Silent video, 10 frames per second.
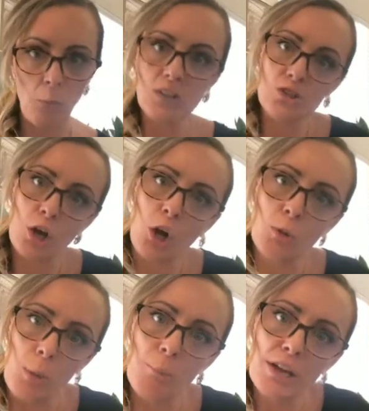What's the
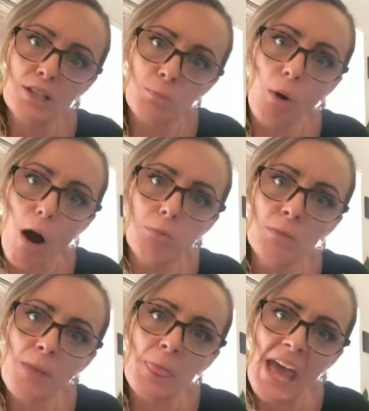biggest
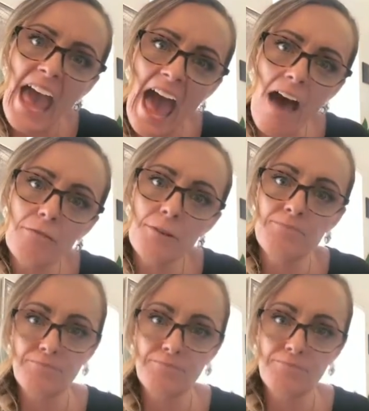problem that they have?